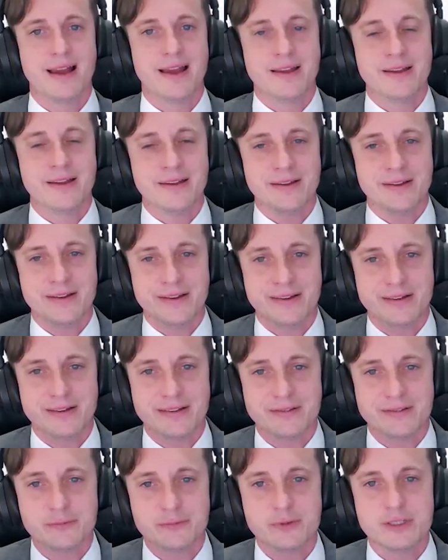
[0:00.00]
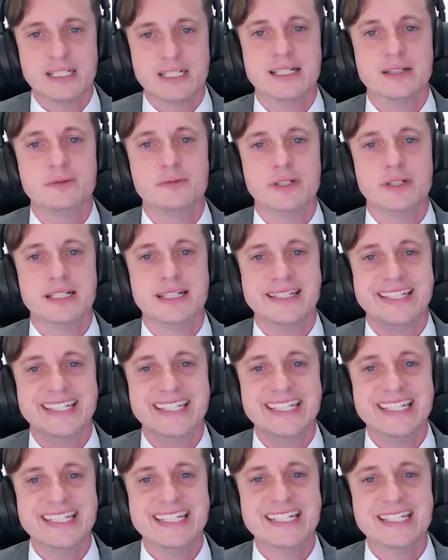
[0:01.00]
really, really
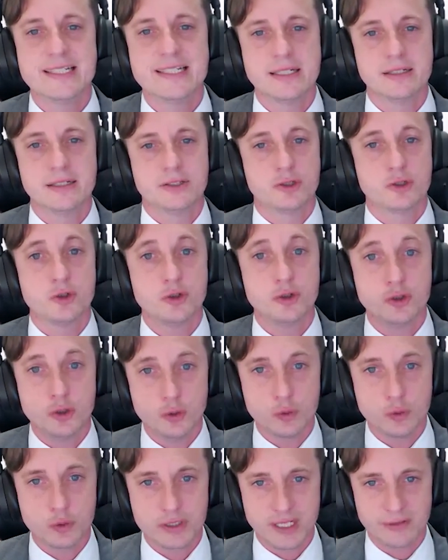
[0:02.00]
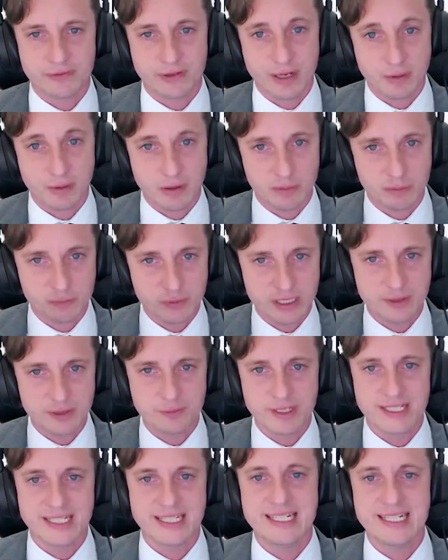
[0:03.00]
easy to use. And if it can become really,
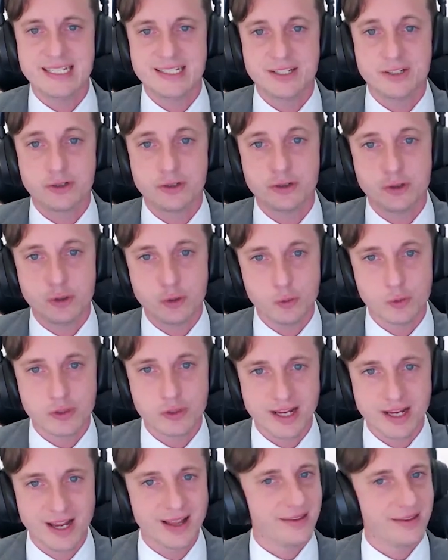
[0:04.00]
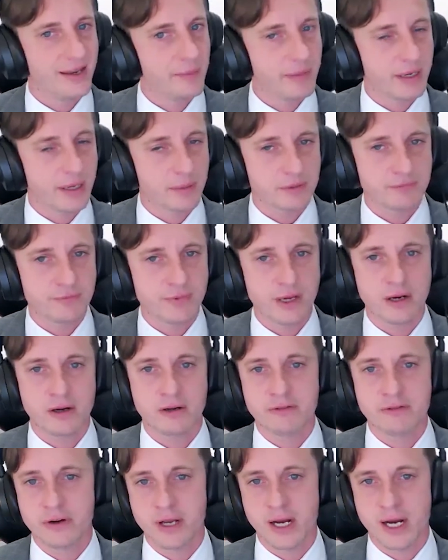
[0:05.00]
really easy to use, then it becomes very,
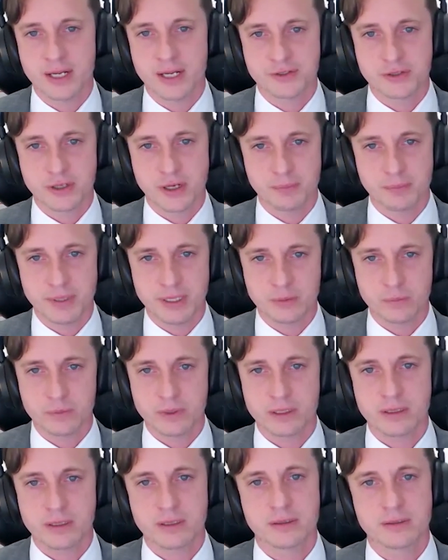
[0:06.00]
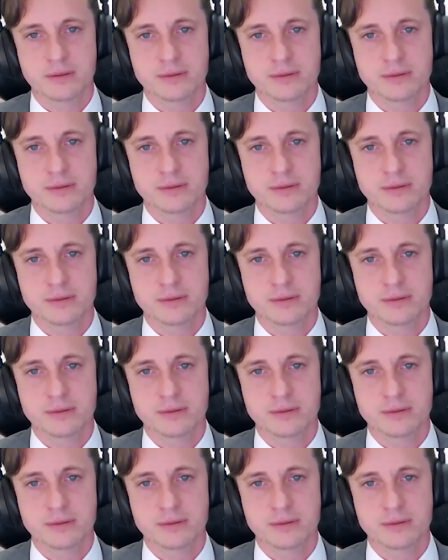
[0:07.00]
very hard to compete with.